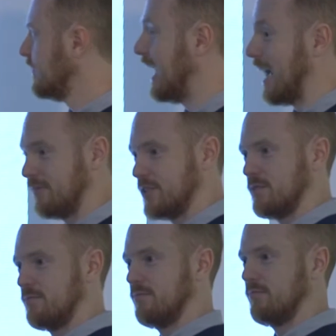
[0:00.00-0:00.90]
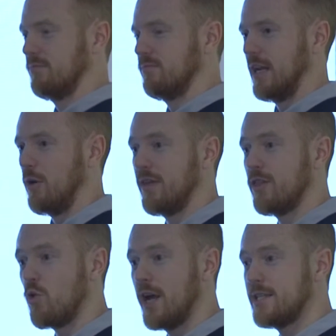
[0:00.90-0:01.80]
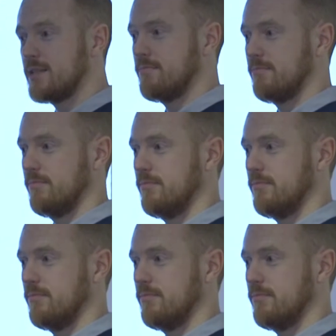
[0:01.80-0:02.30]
The left. Anyone think the right?